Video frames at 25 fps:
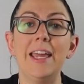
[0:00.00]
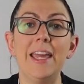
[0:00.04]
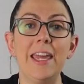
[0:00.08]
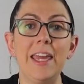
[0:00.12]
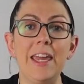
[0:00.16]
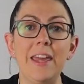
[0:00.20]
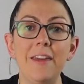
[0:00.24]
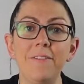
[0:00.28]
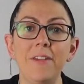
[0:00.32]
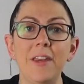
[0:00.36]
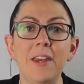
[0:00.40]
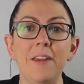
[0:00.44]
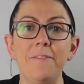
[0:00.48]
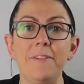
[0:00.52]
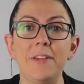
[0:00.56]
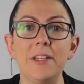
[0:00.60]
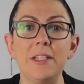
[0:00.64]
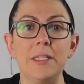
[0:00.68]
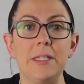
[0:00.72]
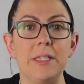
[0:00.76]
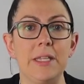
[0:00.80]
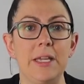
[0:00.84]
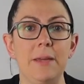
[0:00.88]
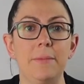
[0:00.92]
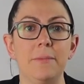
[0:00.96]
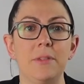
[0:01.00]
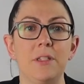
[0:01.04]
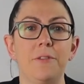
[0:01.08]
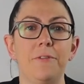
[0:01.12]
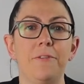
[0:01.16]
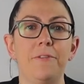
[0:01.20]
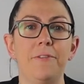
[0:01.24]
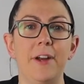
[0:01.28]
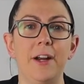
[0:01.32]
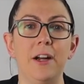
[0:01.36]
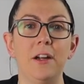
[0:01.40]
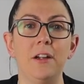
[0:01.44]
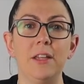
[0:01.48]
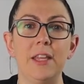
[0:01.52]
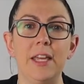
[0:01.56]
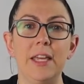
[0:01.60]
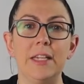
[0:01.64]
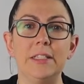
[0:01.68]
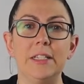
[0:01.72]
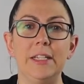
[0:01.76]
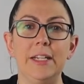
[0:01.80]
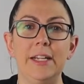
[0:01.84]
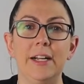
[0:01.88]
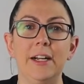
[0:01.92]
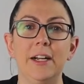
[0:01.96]
even if it seems fairly
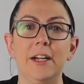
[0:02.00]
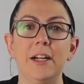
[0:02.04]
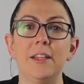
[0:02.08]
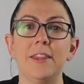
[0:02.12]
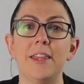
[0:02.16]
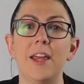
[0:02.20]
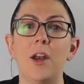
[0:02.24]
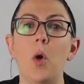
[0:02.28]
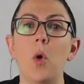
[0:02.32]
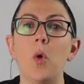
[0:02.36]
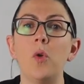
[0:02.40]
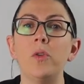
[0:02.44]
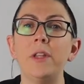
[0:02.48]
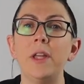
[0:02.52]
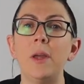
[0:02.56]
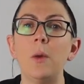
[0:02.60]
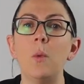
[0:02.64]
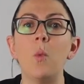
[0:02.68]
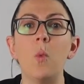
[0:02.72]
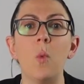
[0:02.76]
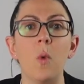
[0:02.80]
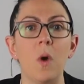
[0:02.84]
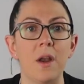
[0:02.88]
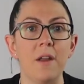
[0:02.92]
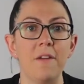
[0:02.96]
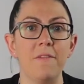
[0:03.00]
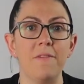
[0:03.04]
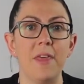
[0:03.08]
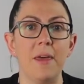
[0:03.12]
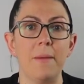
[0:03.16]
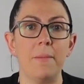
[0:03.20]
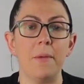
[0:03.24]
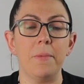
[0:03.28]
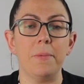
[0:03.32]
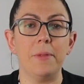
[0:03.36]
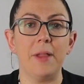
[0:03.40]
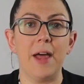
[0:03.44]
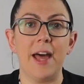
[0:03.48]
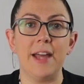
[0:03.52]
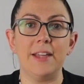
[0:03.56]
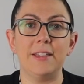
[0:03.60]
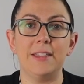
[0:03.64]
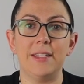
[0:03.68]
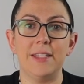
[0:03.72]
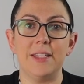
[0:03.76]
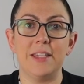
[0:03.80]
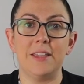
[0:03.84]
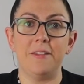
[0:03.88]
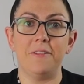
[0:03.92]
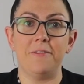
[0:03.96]
clear that only one of them applies
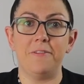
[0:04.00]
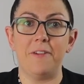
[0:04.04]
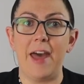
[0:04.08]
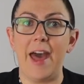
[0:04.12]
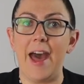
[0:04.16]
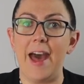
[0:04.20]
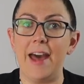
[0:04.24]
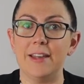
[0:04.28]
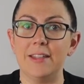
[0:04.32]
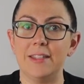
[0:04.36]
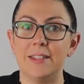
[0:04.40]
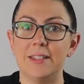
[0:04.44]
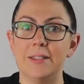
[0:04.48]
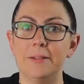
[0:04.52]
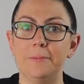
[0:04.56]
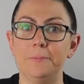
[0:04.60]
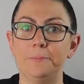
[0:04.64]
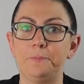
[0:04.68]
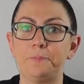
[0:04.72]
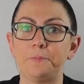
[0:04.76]
to the facts.